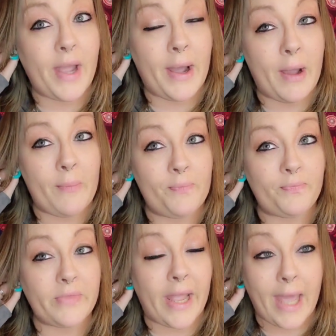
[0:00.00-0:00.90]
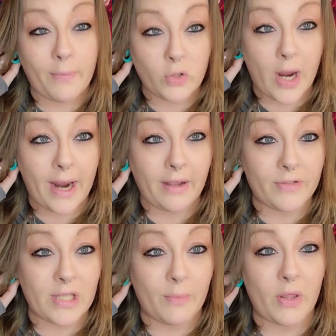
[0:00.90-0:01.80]
I kept track
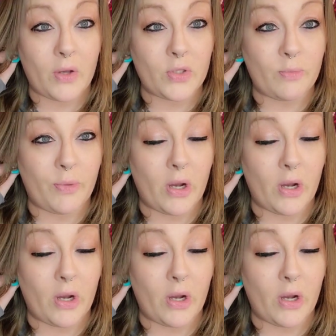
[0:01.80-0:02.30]
of some of those